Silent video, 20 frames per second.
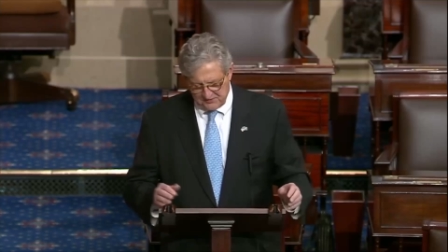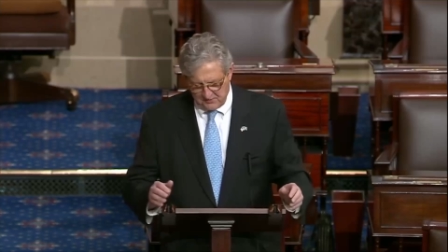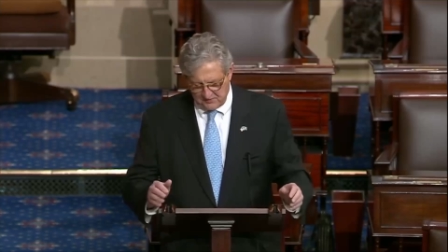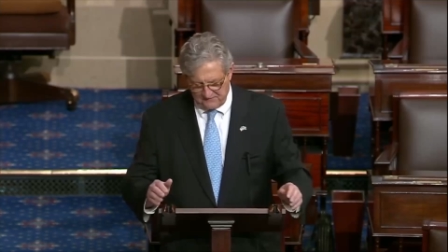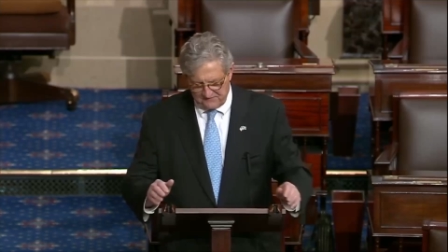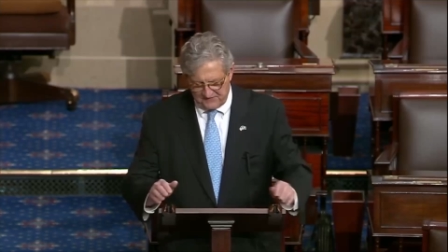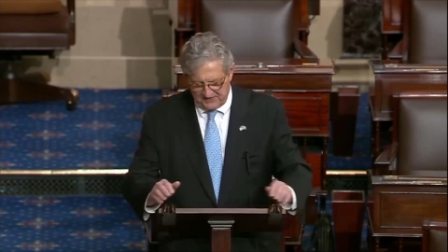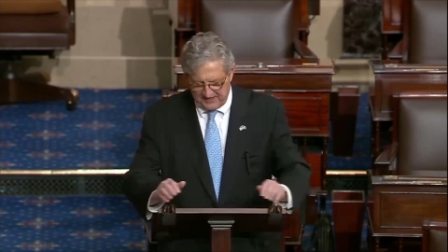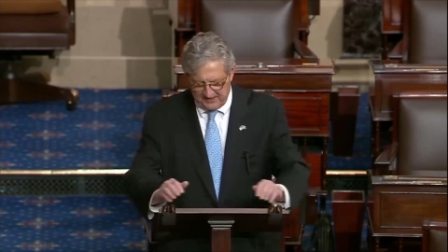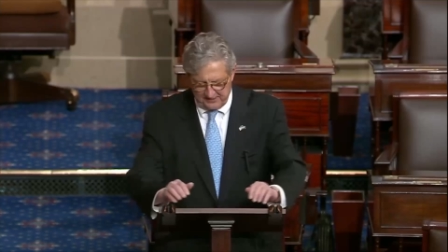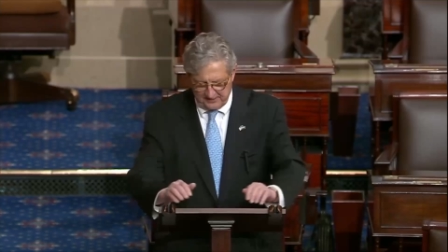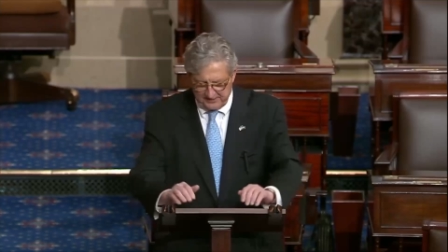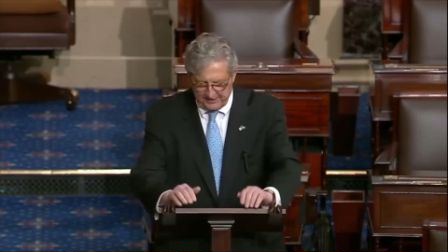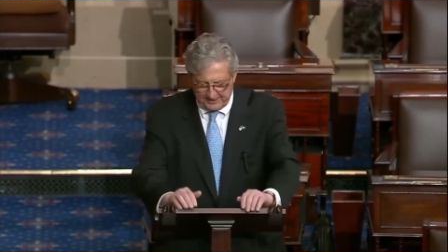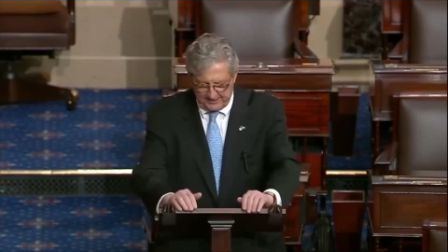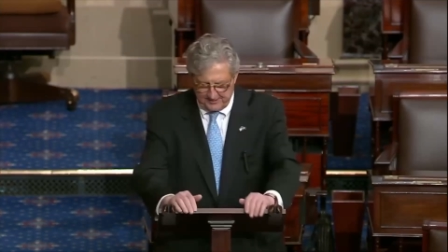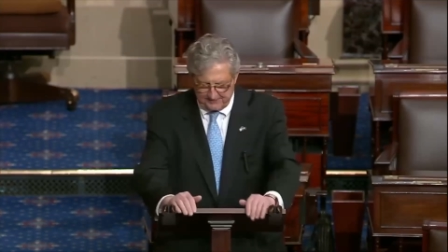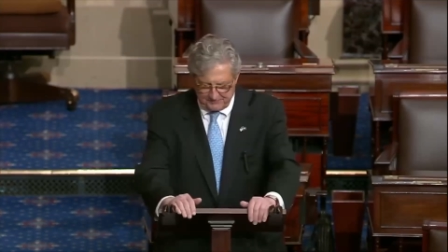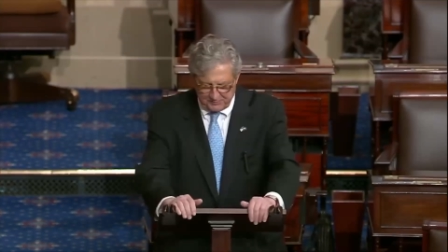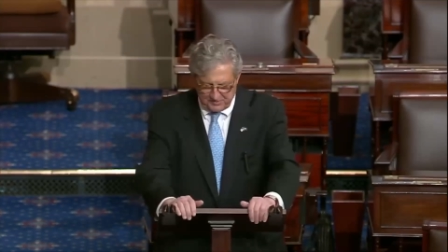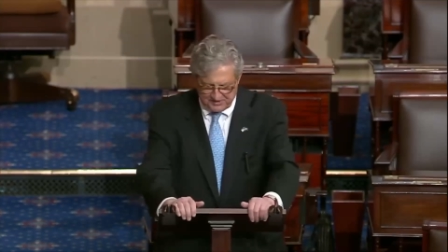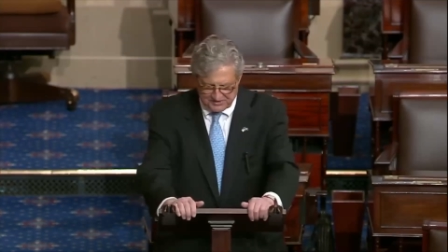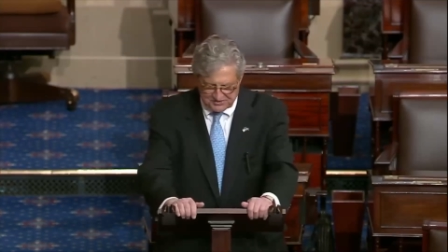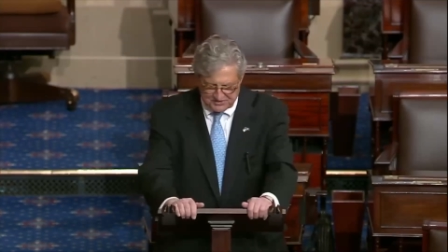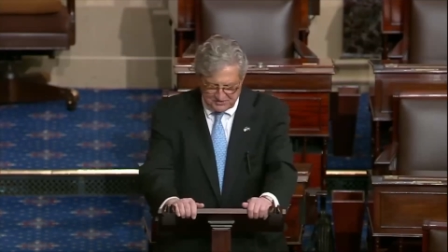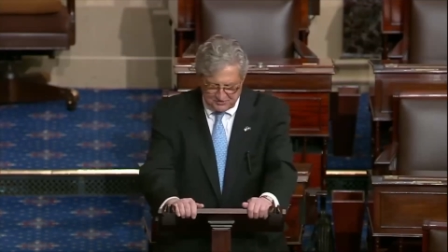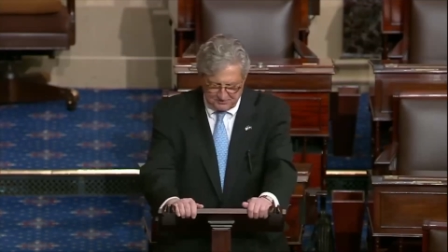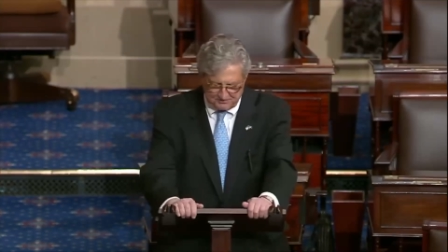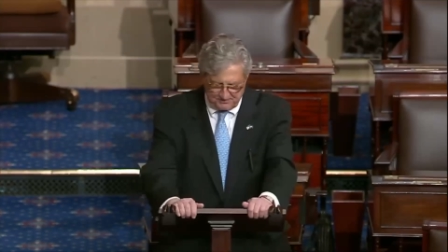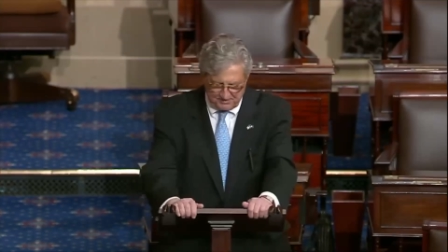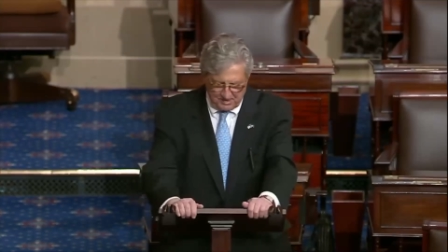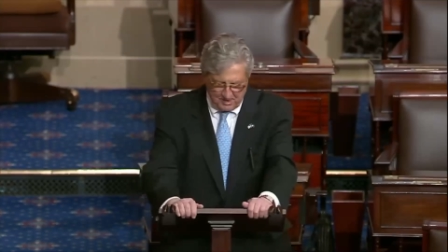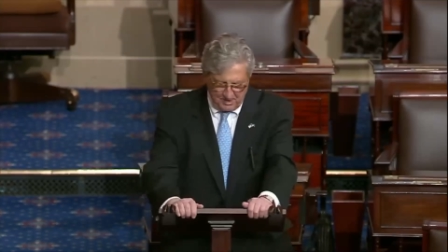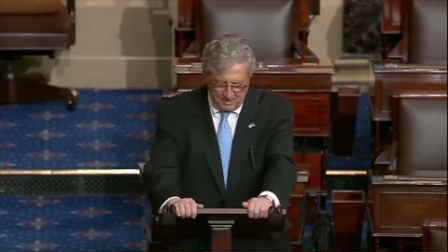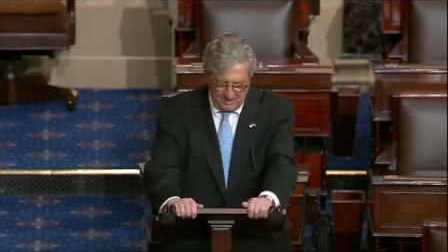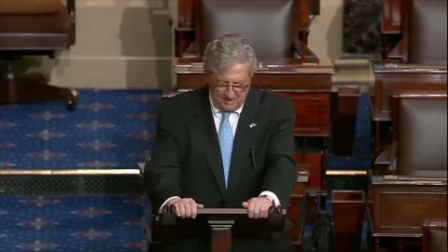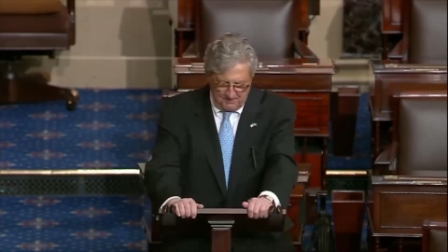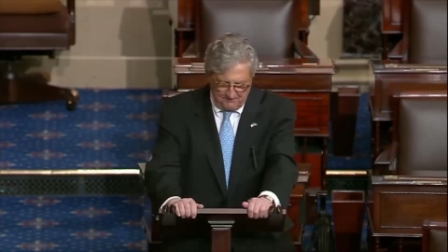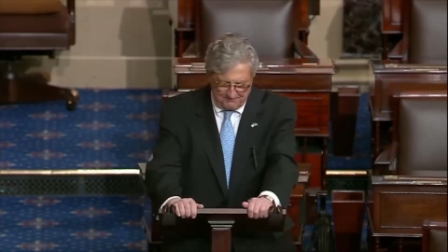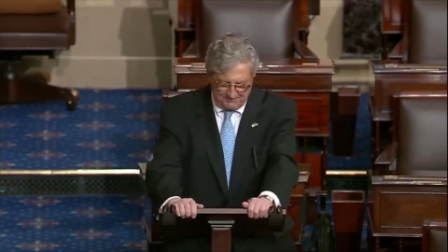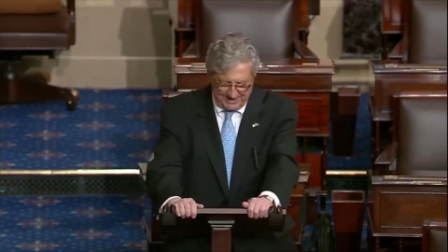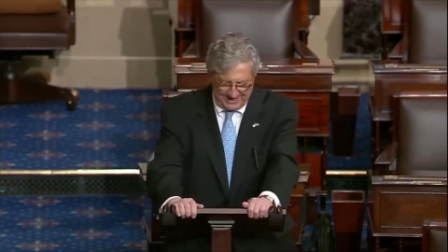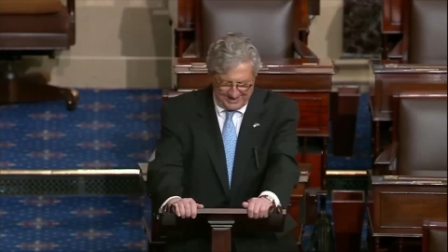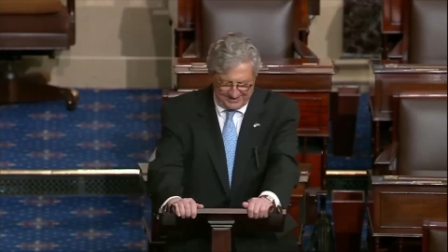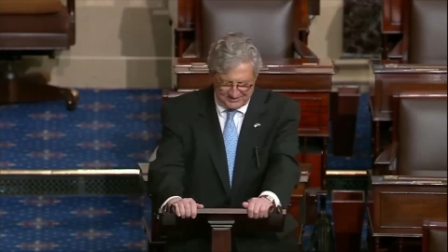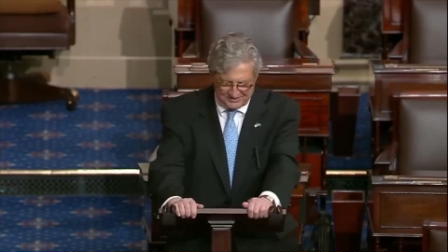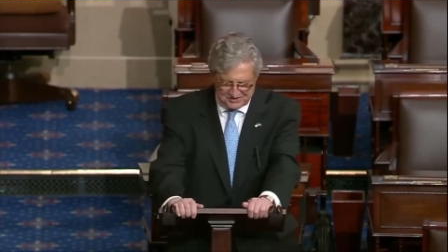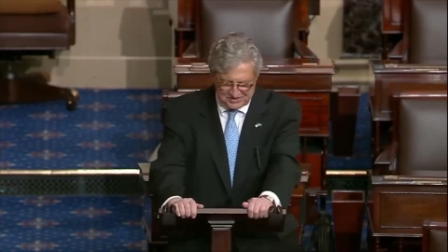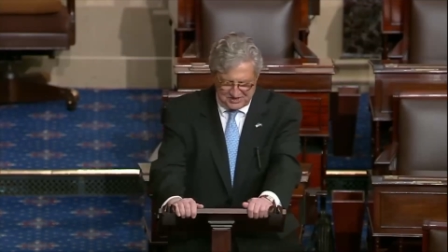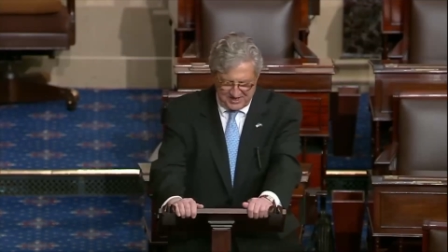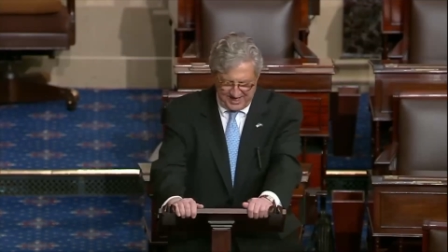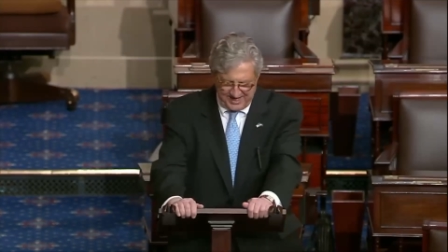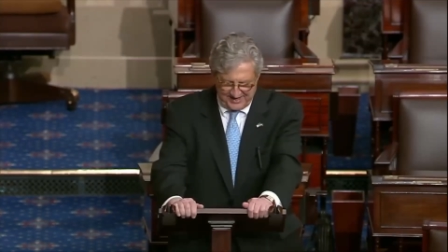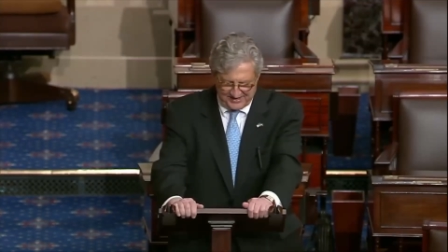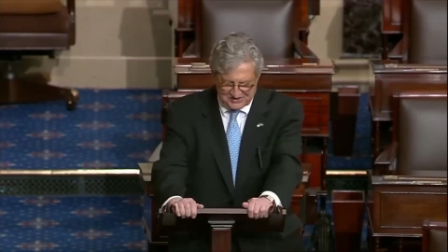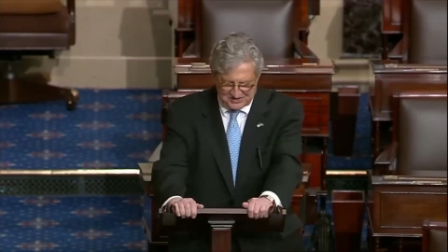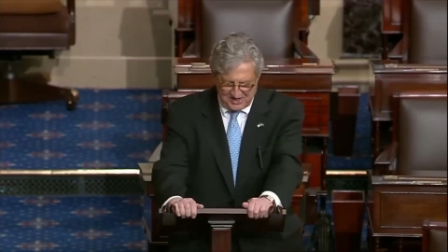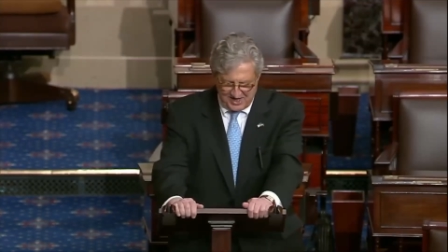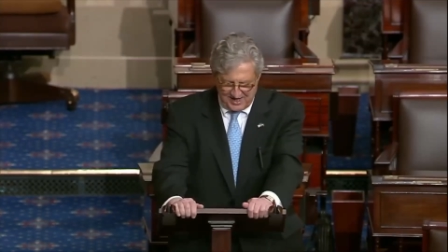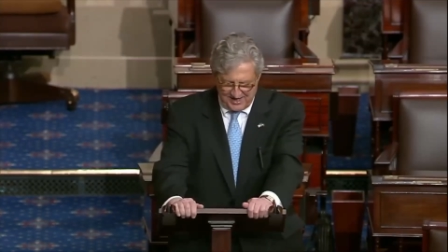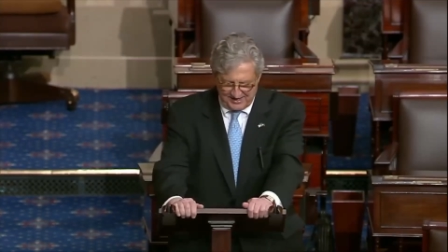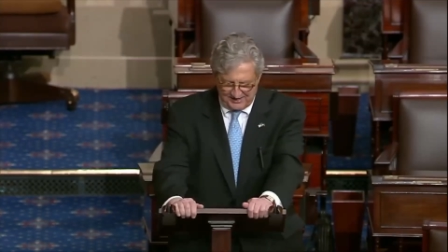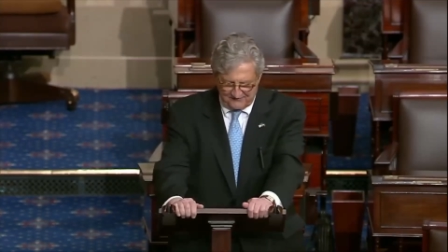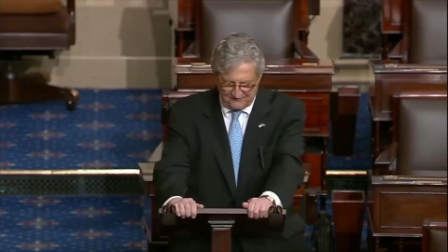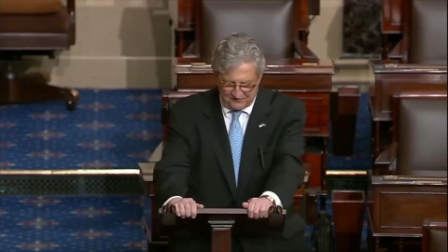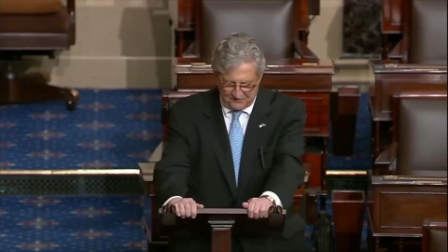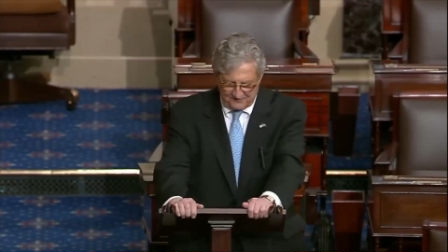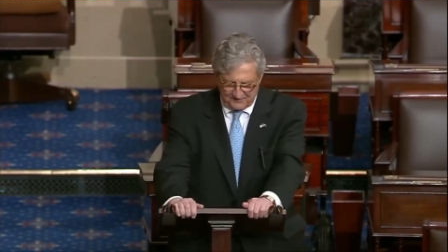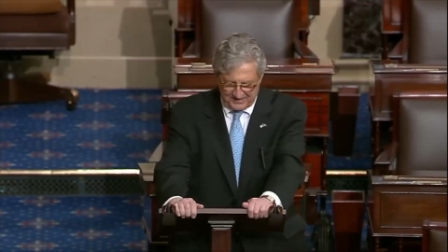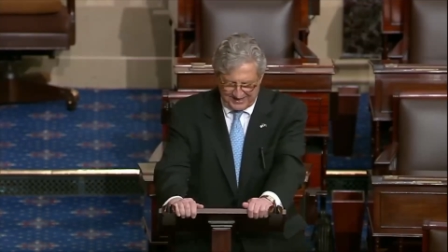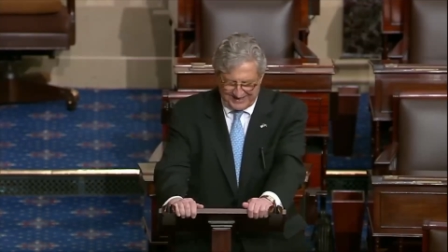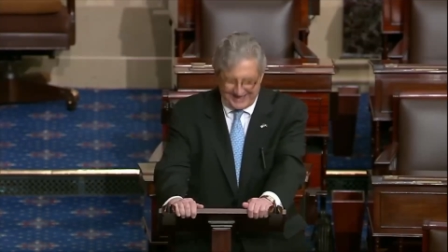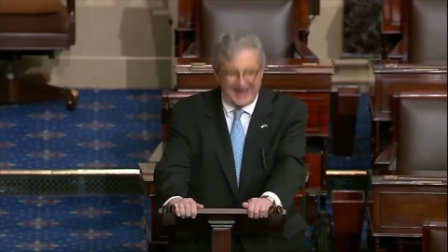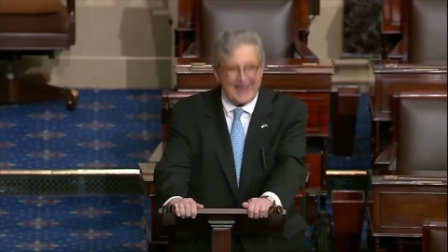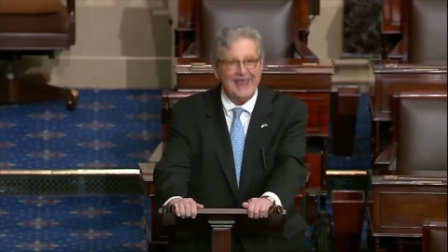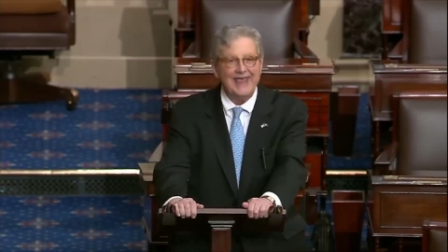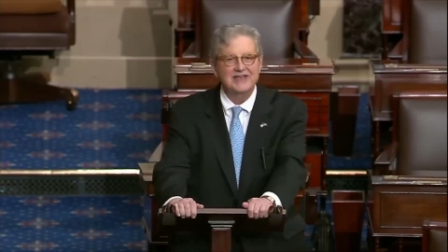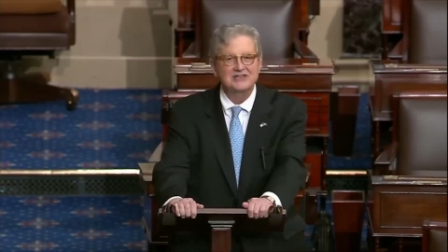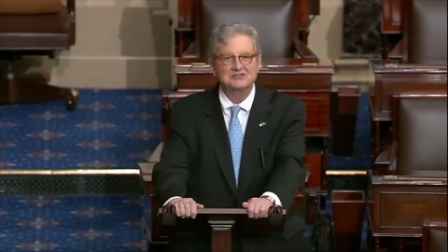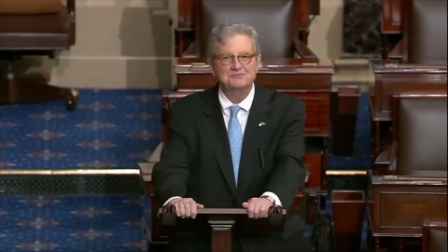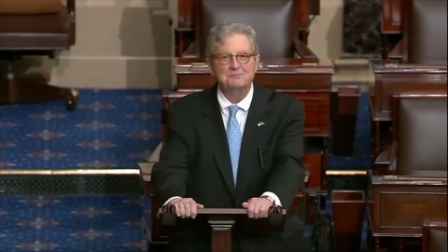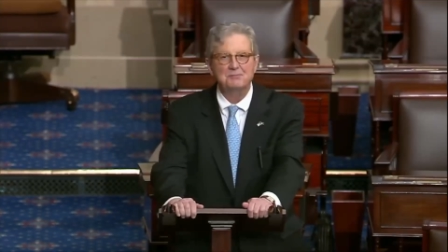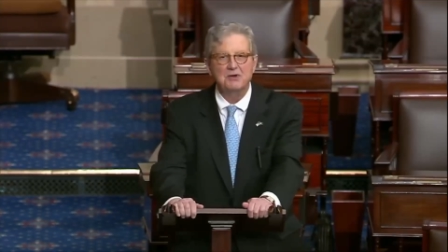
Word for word: are feeling President Biden's gas hike from the gas